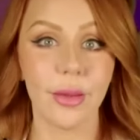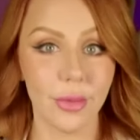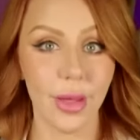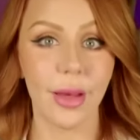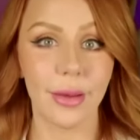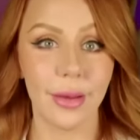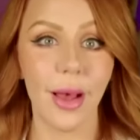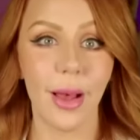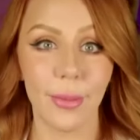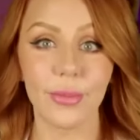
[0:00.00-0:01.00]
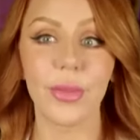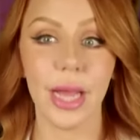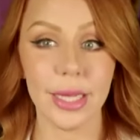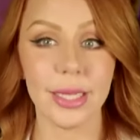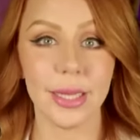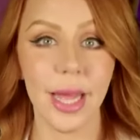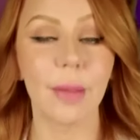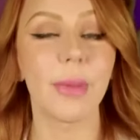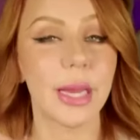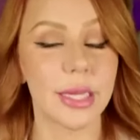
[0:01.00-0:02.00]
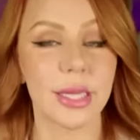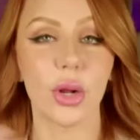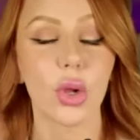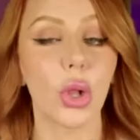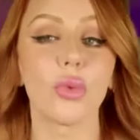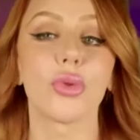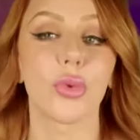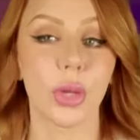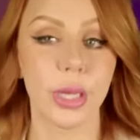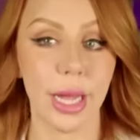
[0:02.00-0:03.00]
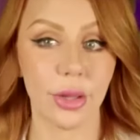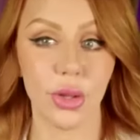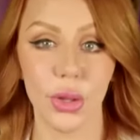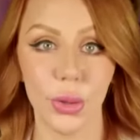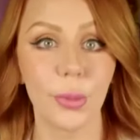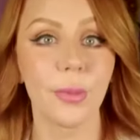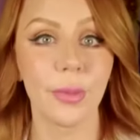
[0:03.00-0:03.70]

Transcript: the um the cousin thing because they're closer connected to you